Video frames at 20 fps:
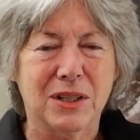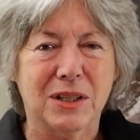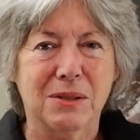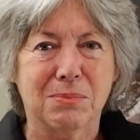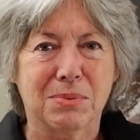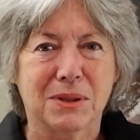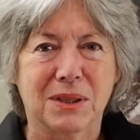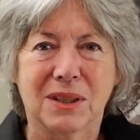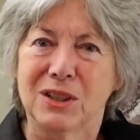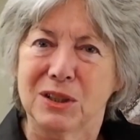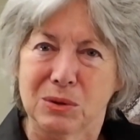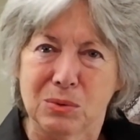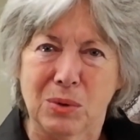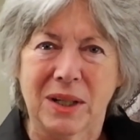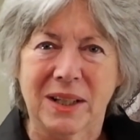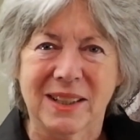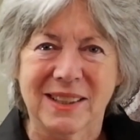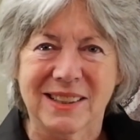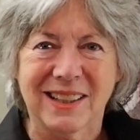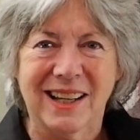tips that you'll
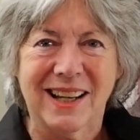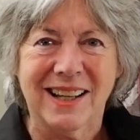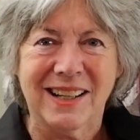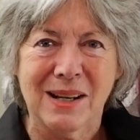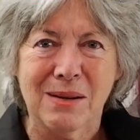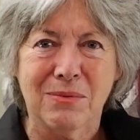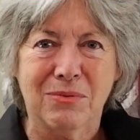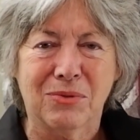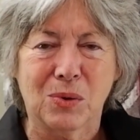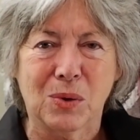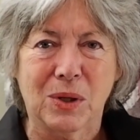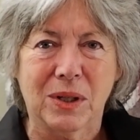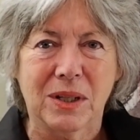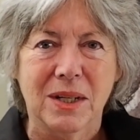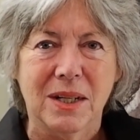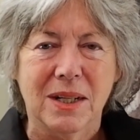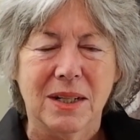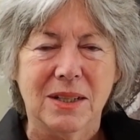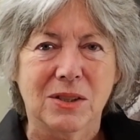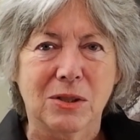want to sign up for.
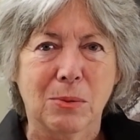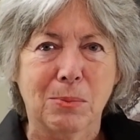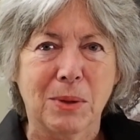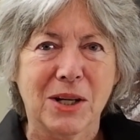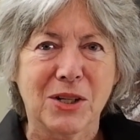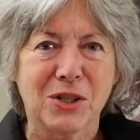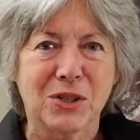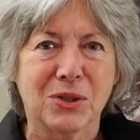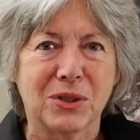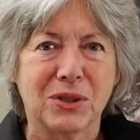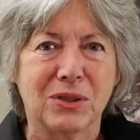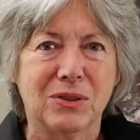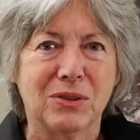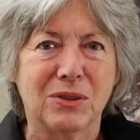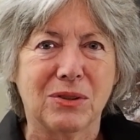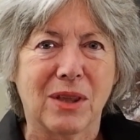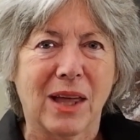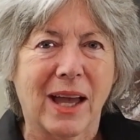So make sure you do